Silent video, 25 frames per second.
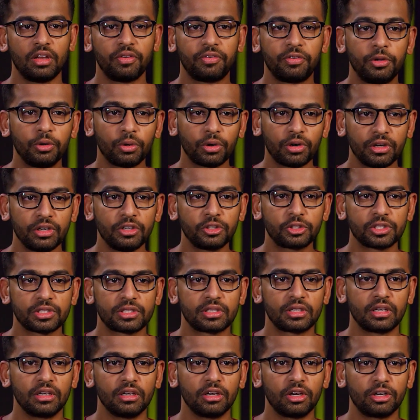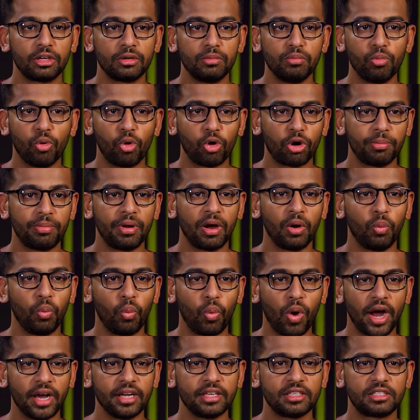If you are interested in learning more about
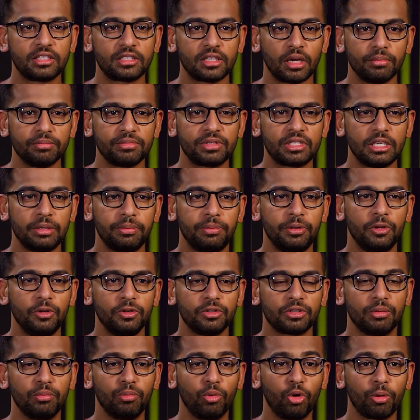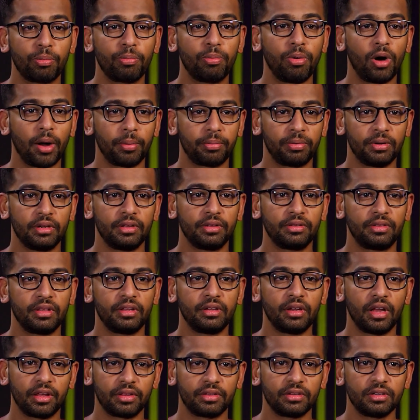why some CPUs are more popular
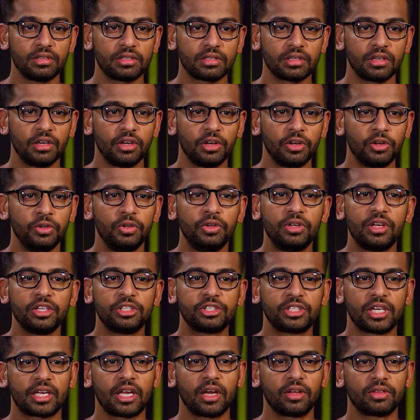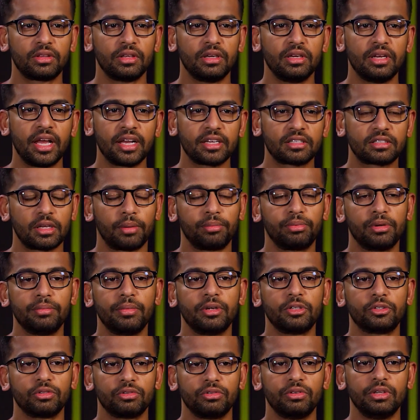than others, you can check out the next
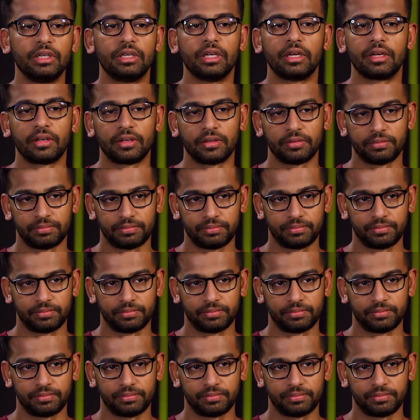supplemental reading.